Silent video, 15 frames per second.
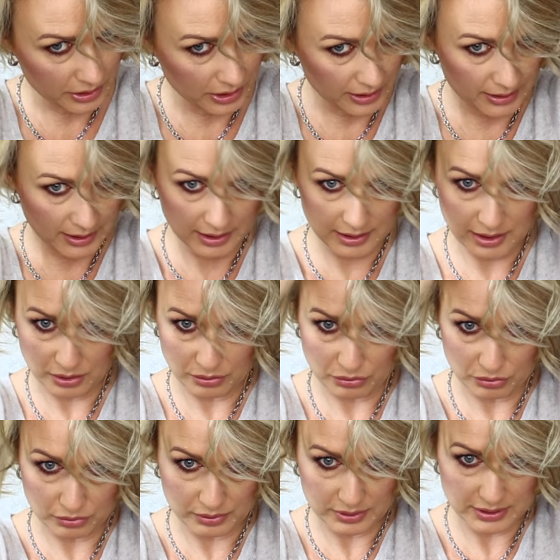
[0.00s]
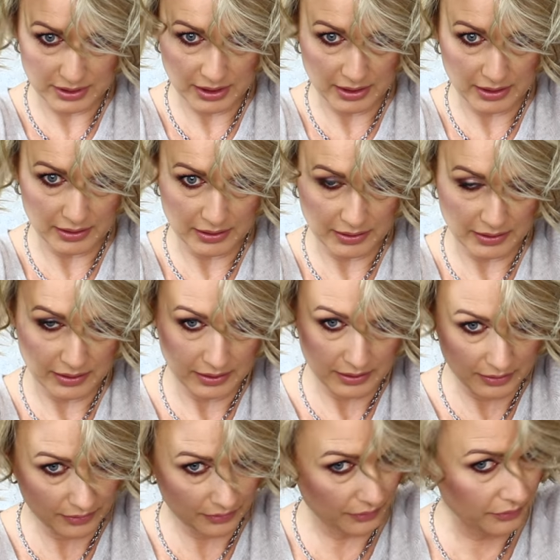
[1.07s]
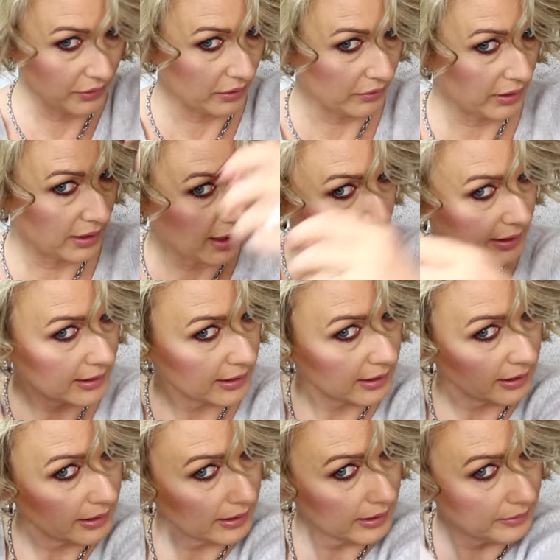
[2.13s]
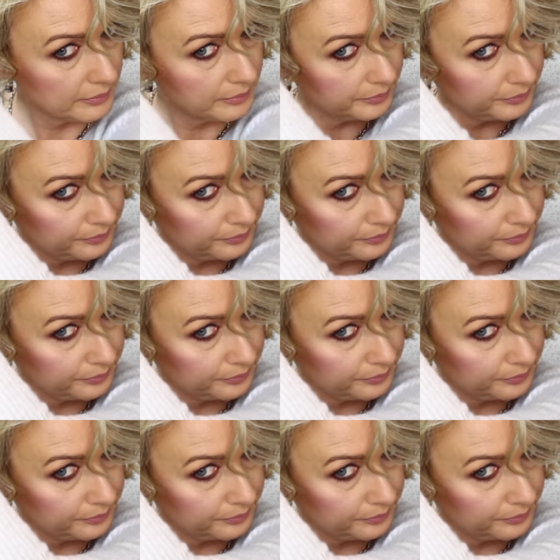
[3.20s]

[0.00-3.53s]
just at the roots very lightly